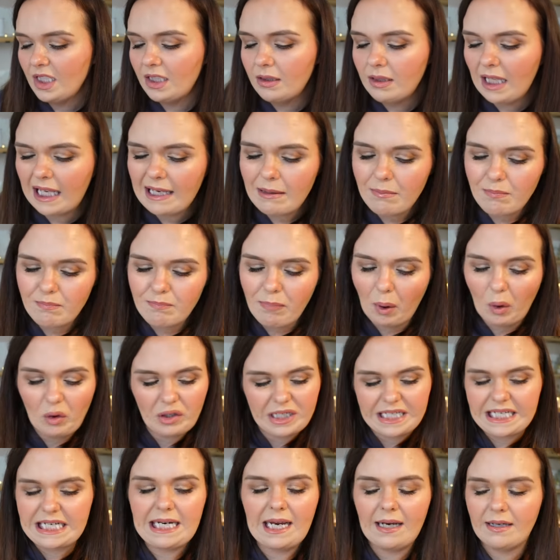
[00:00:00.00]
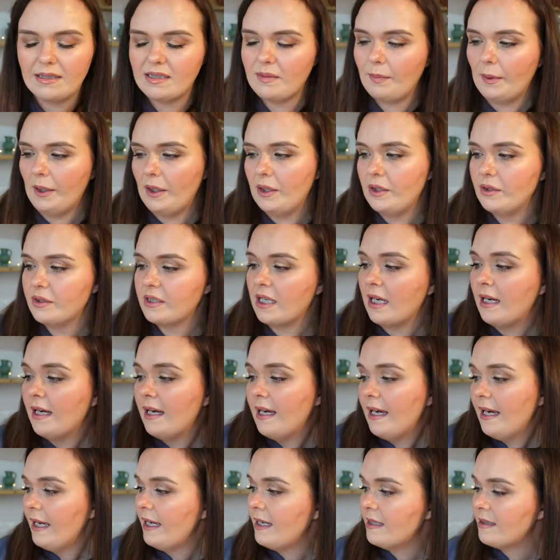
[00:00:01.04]
like body, I suppose,
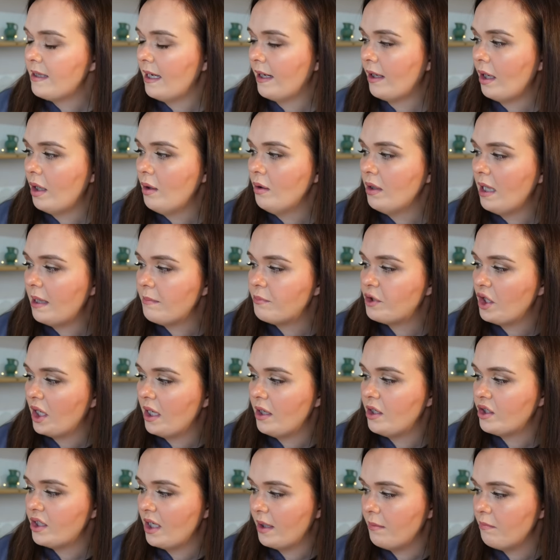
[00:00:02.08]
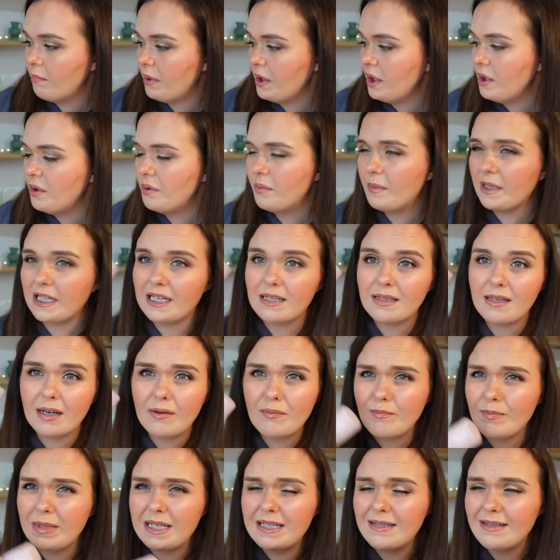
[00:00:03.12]
is a Colab jar shampoo because
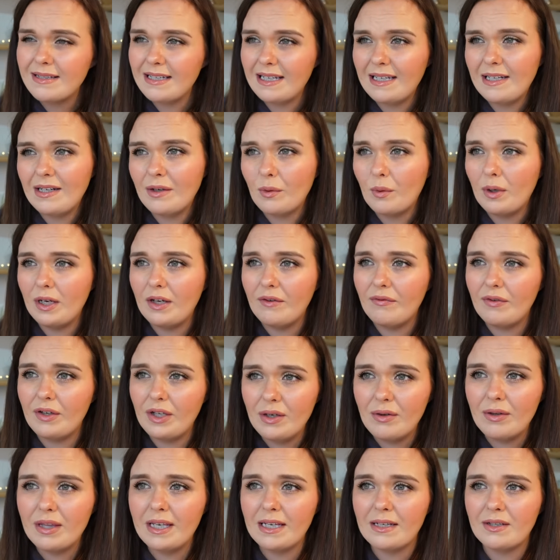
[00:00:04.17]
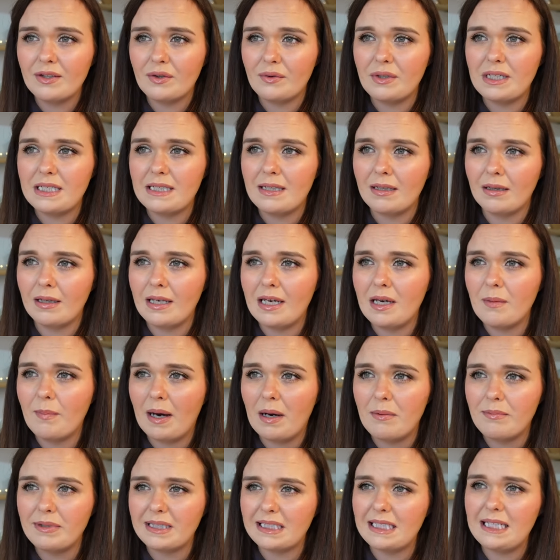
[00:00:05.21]
I've been seeing quite a few things recently
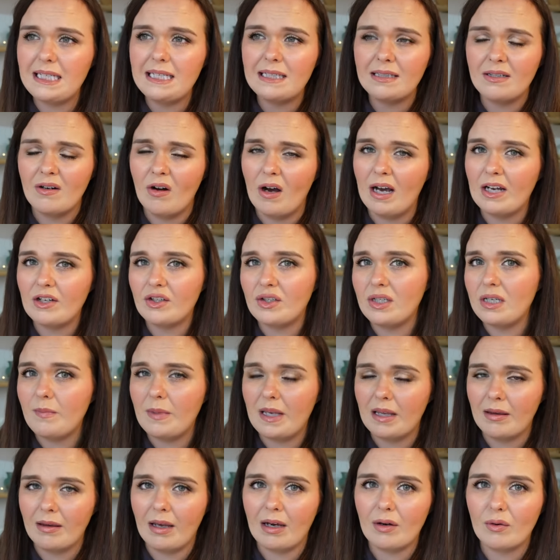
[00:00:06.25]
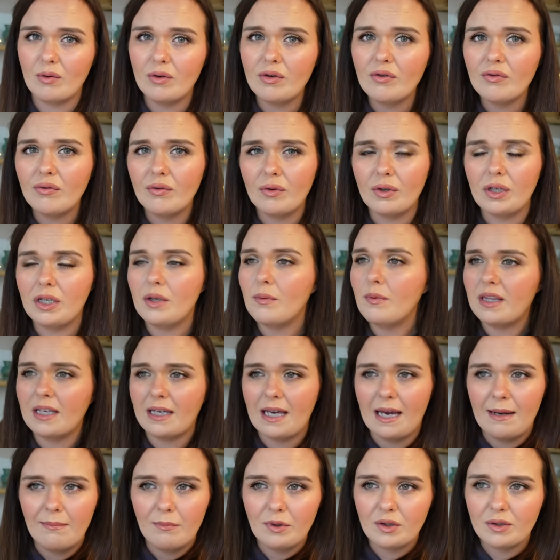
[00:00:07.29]
about Batiste not actually being that good for you with the
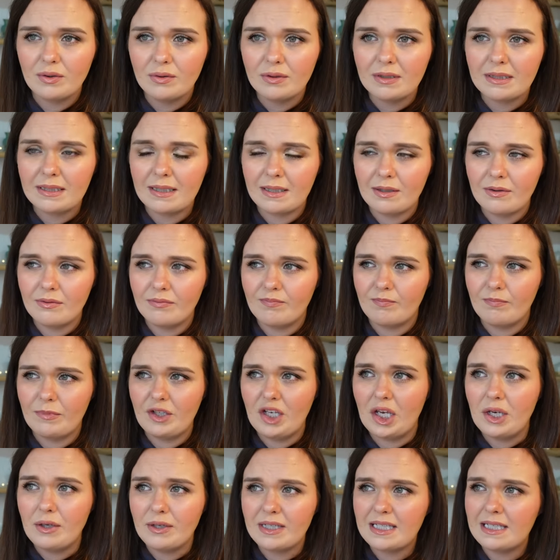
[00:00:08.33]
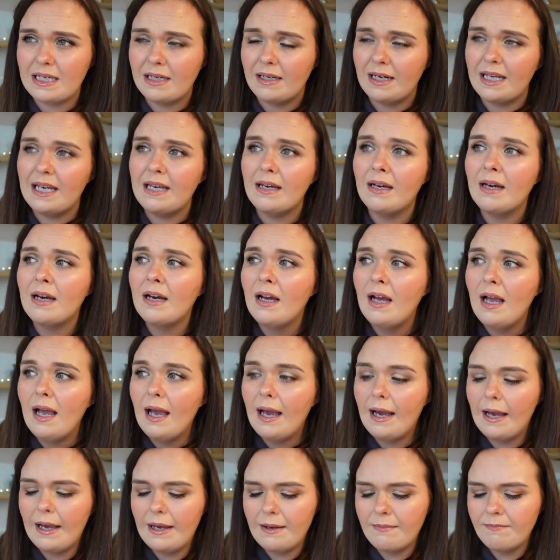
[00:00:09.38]
chemicals that are used in it.
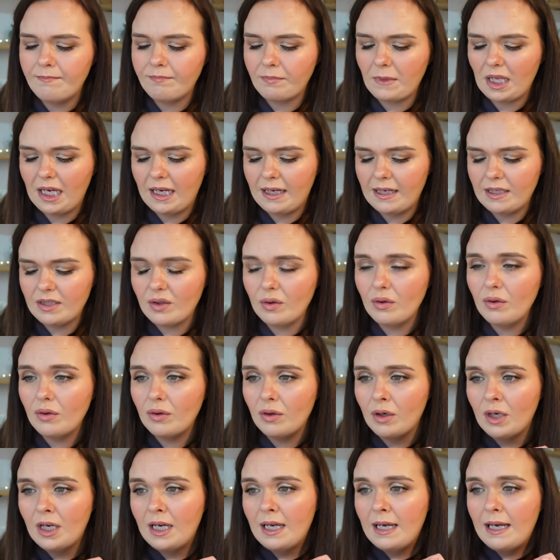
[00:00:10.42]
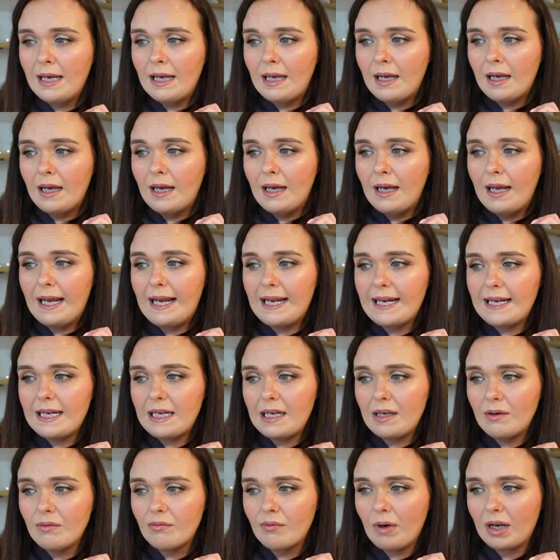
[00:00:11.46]
Um, and I saw
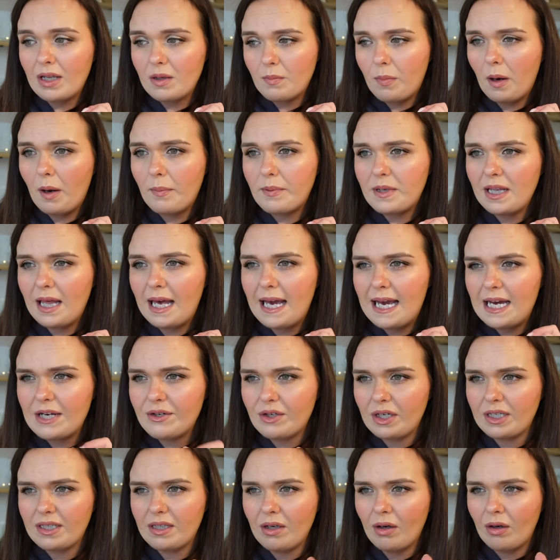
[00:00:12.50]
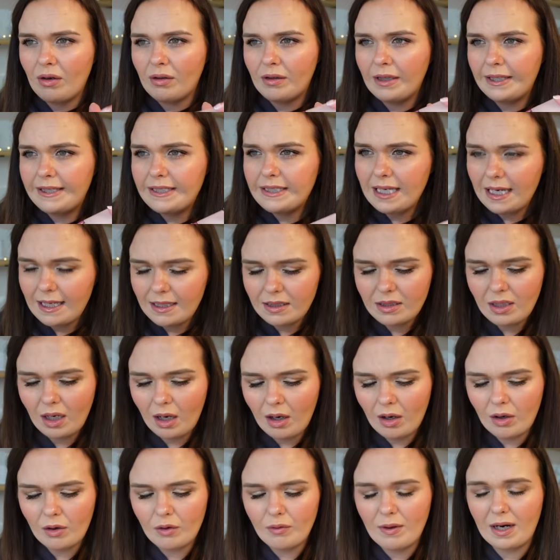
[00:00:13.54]
a rather popular hairdresser on like
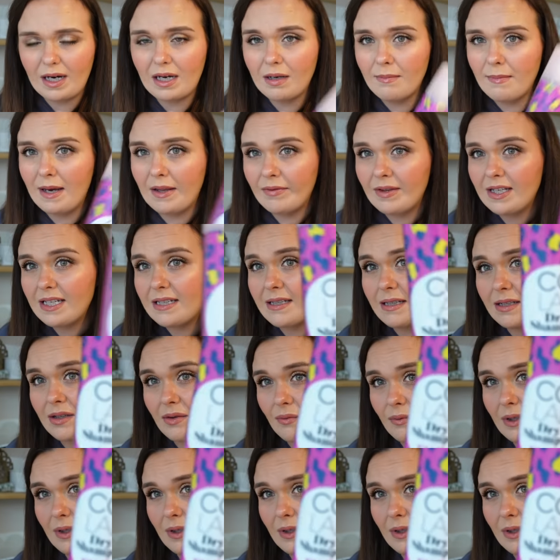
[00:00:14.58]
TikTok recommend this as a